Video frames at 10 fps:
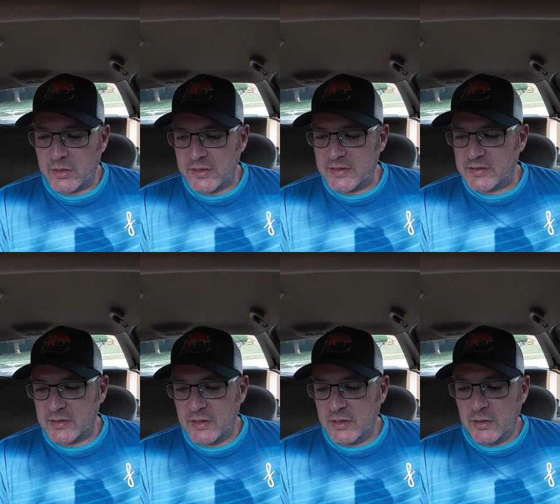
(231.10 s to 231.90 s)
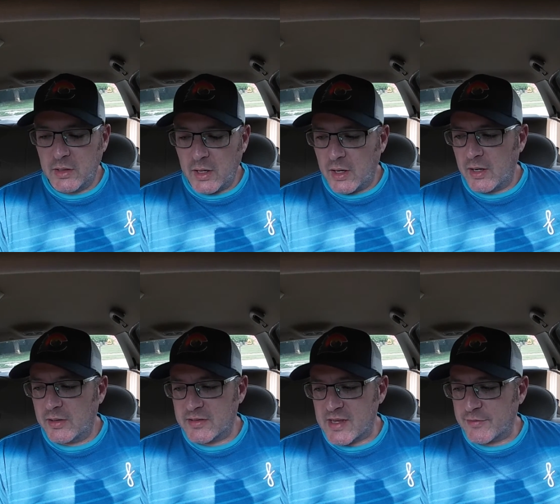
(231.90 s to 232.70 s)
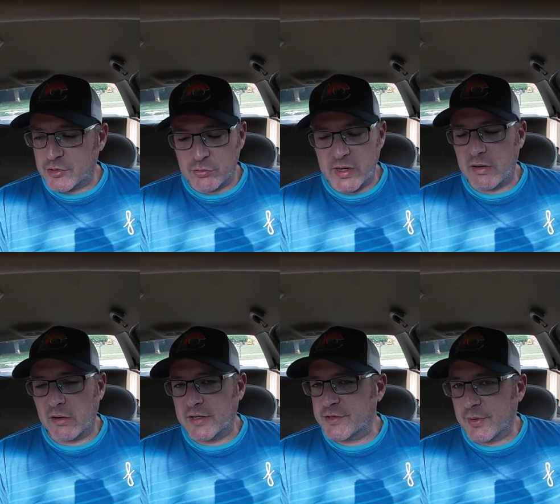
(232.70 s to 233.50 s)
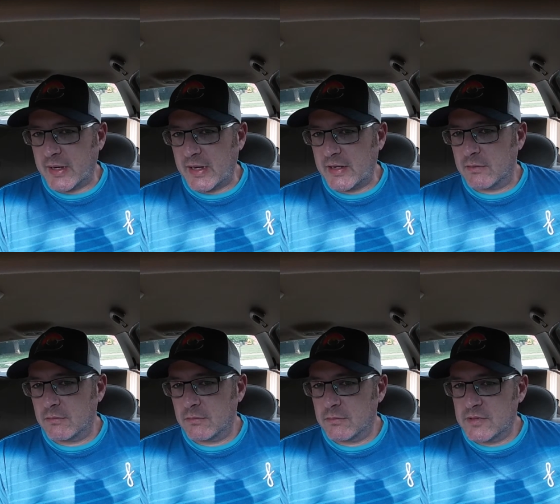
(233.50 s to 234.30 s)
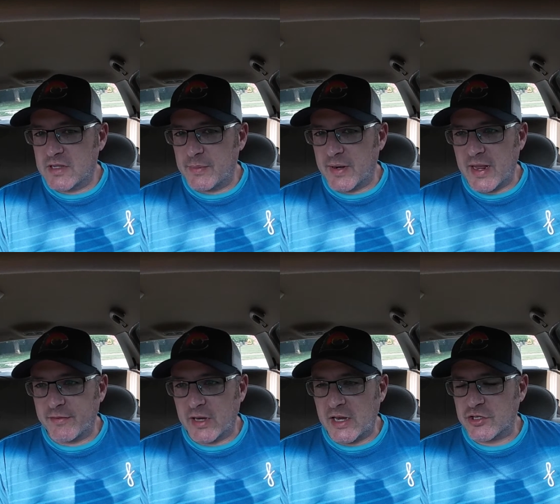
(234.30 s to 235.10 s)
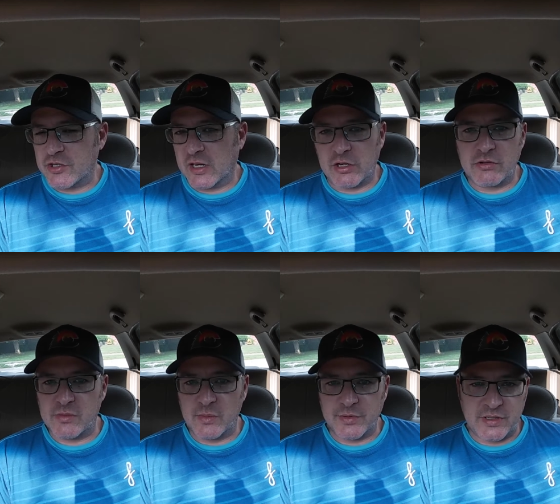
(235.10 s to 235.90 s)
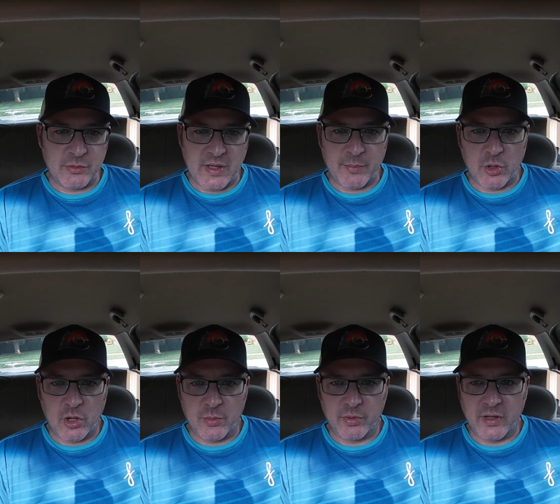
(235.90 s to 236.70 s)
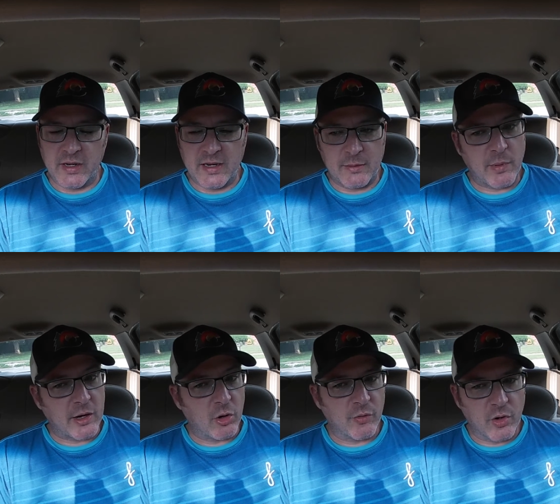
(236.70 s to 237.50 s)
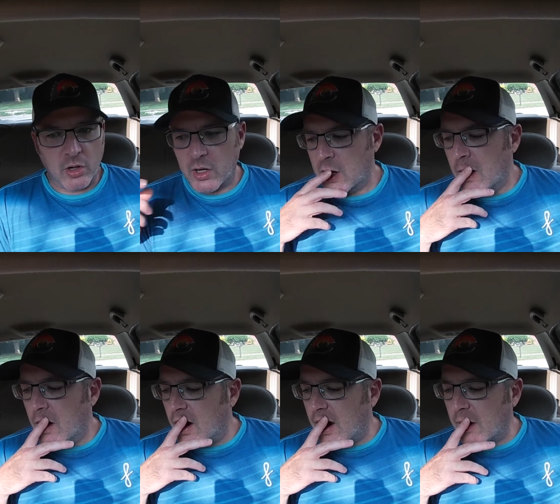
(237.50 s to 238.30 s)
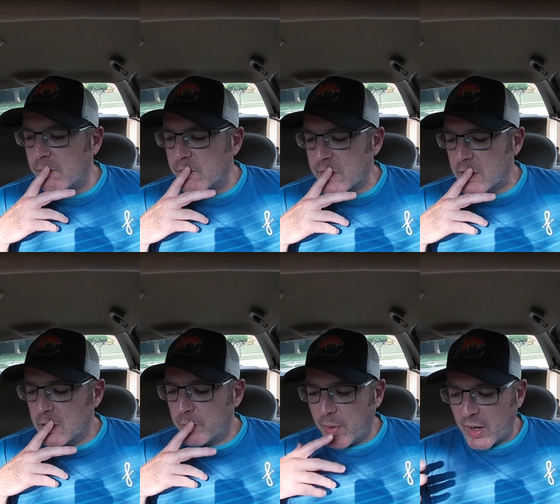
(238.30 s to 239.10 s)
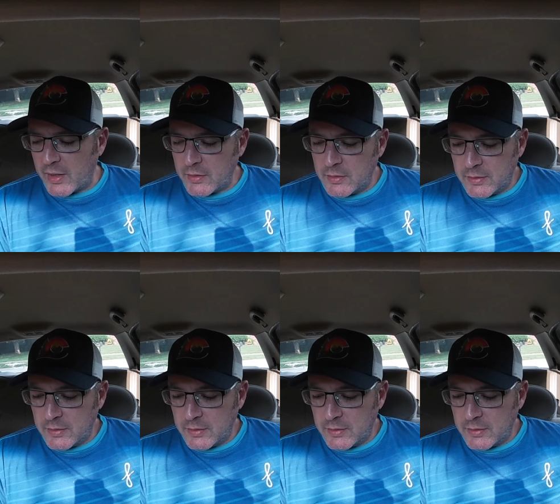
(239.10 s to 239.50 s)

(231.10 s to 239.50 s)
is it doesn't have a screen on it, so I can't see my navigation like you used to be able to see with Apple CarPlay in my Golf R. But